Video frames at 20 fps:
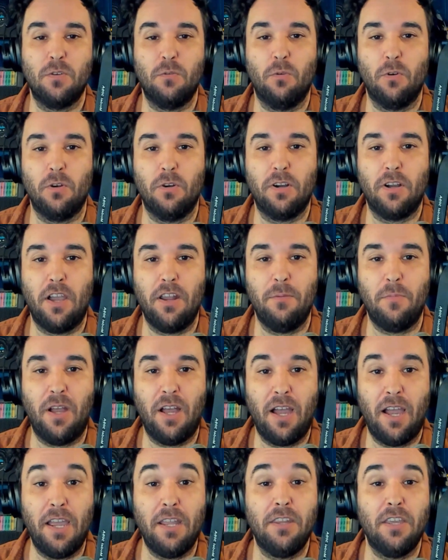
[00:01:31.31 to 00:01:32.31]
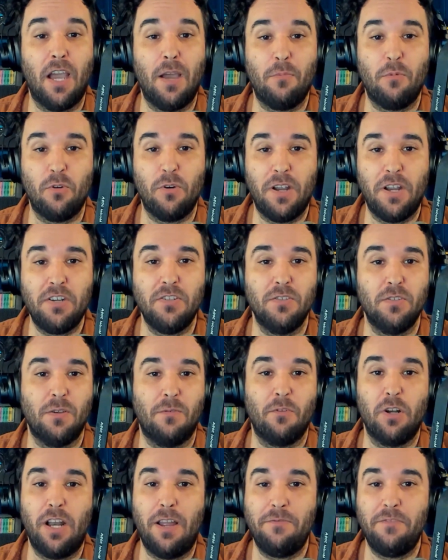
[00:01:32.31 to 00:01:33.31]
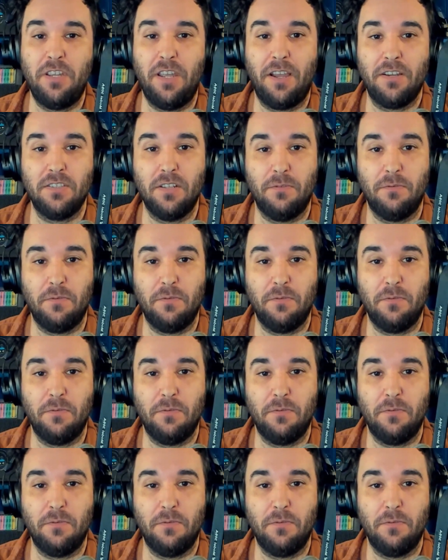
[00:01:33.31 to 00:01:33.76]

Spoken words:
who are kind of behind the operations over at FTX